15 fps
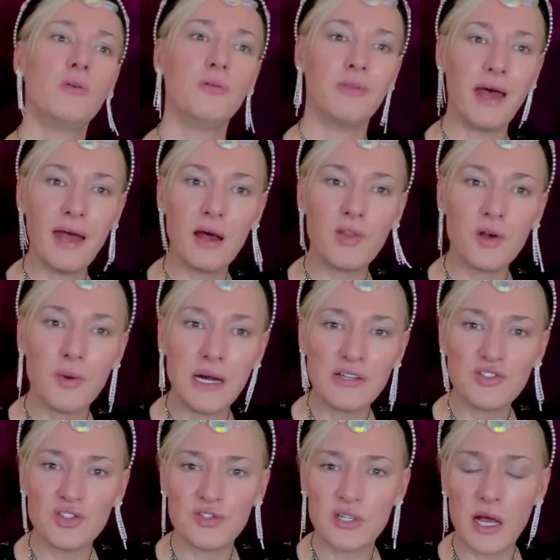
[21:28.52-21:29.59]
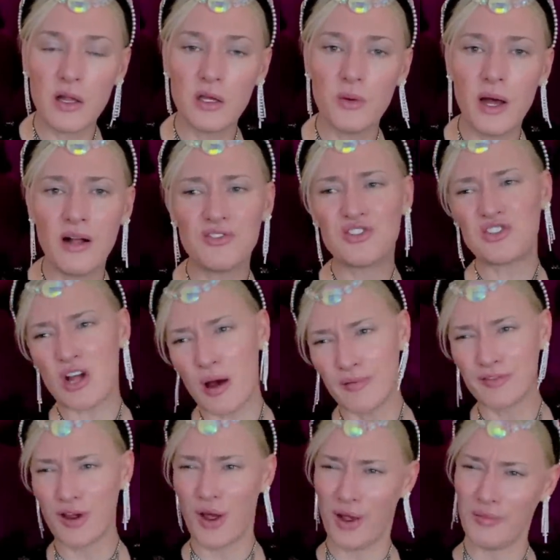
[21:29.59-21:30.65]
they are the ones that tell the world, stop
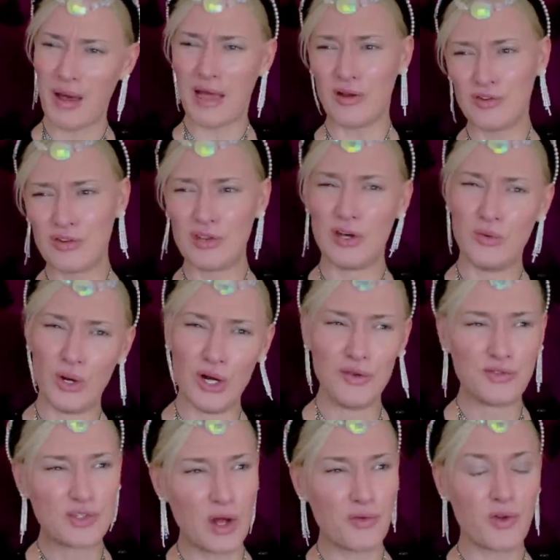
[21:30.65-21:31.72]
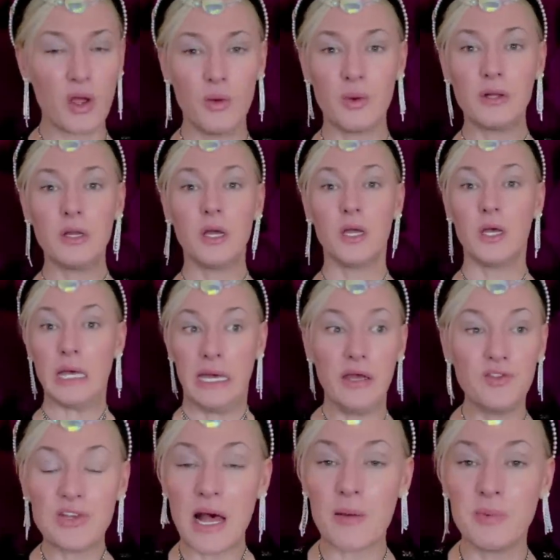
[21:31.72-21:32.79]
throwing Meghan to the wolves, stop. Well,
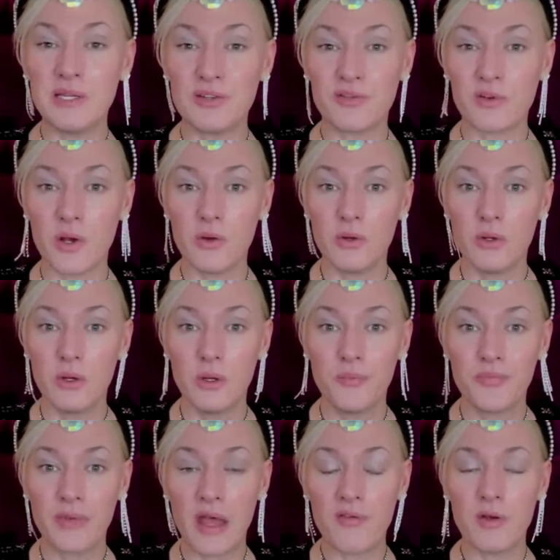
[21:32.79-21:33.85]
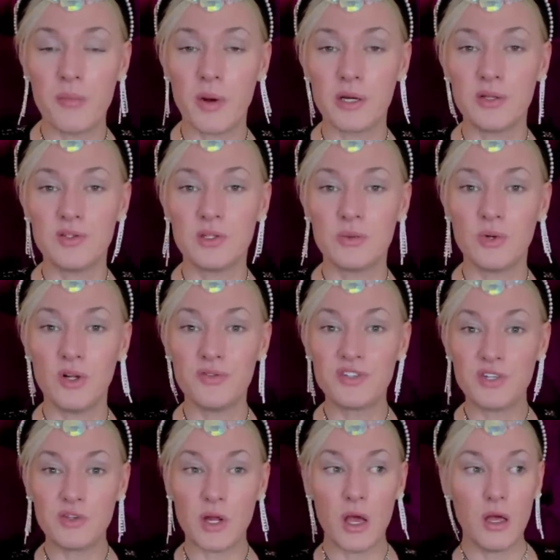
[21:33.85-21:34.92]
he's happy to throw everybody to the wolves,
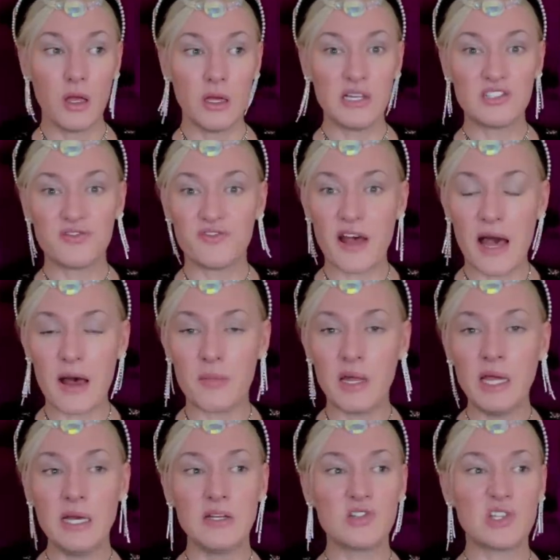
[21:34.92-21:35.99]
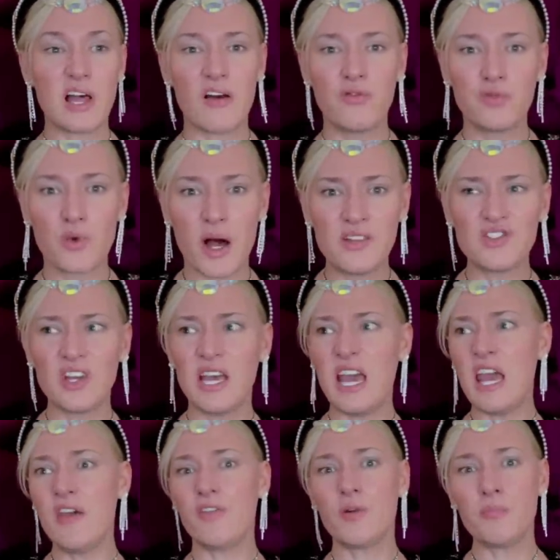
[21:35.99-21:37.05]
isn't he? His family, his loved ones,
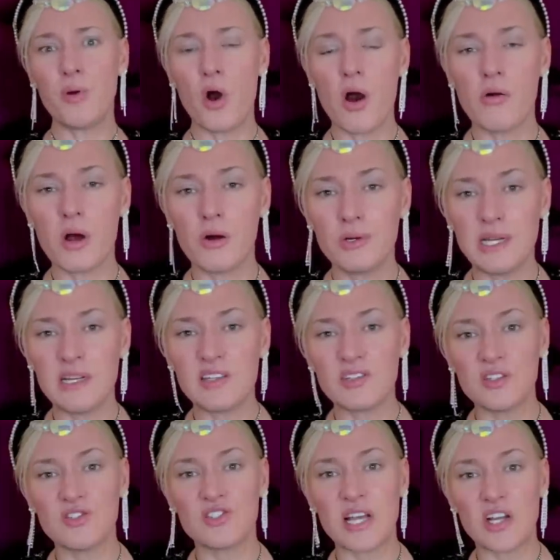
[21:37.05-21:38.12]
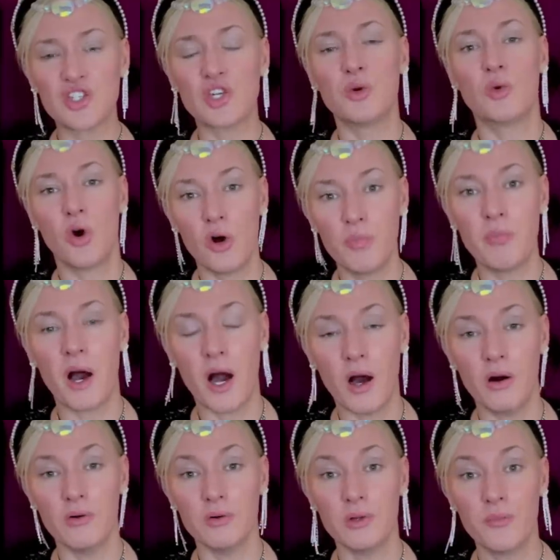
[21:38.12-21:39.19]
even poor old innocent Sasha
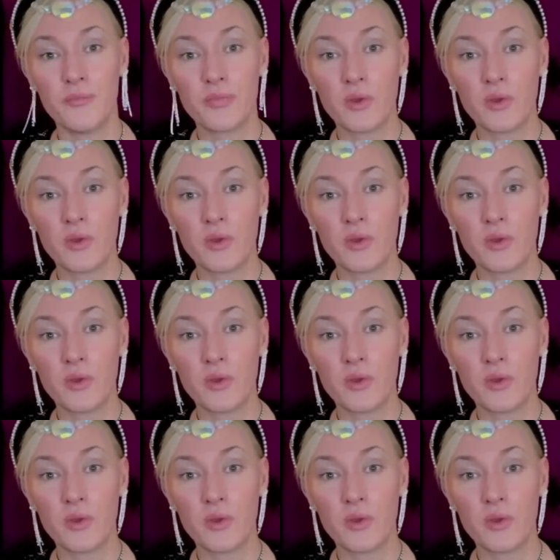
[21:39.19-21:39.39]
Walpole.